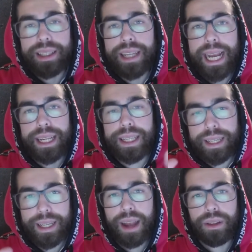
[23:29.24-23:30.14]
changed
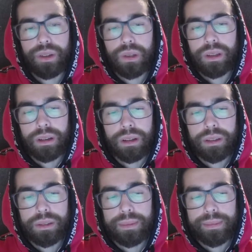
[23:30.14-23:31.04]
inside you
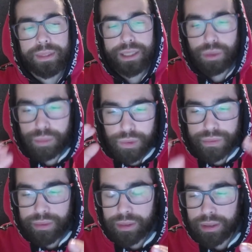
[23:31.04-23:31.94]
as you
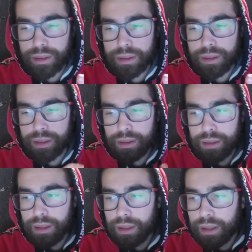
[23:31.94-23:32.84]
move.
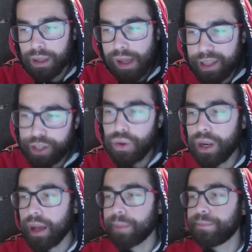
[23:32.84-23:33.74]
You're
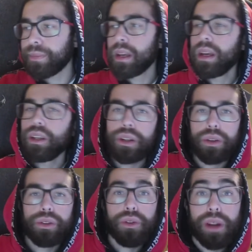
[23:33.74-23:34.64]
gonna... You
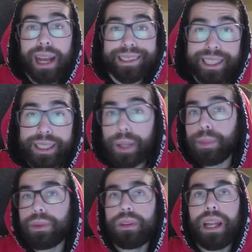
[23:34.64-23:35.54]
know, you're gonna
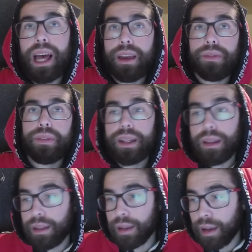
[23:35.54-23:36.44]
accept life
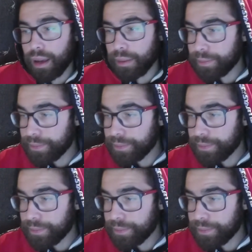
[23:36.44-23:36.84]
and um,